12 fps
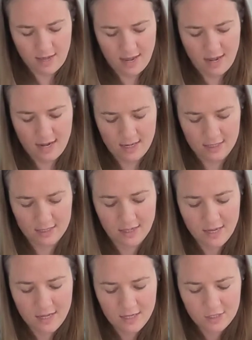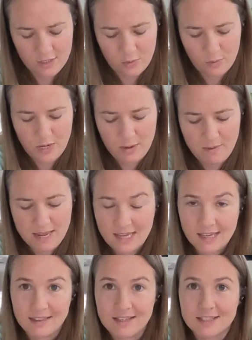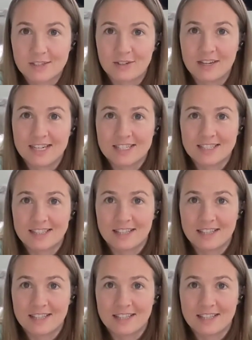And so we are making these creation